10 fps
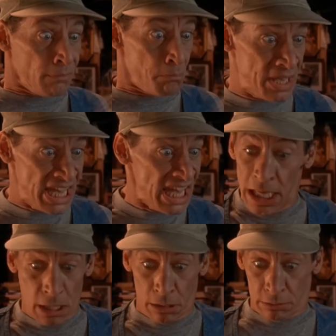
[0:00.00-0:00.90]

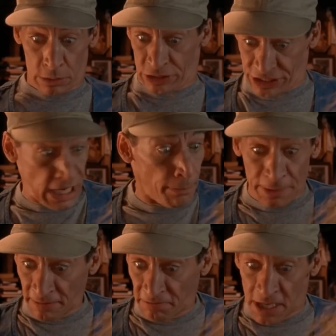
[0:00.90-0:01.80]
Me? Stop
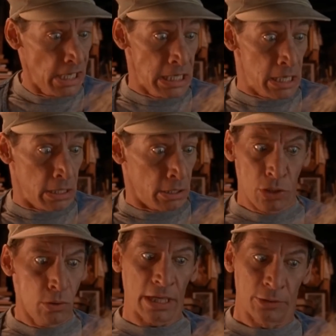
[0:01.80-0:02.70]
that thing?
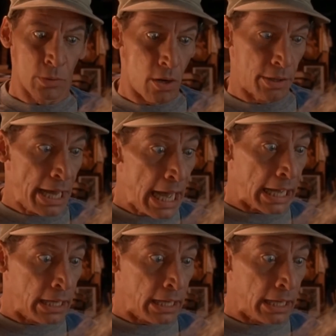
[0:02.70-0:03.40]
You got the wrong guy.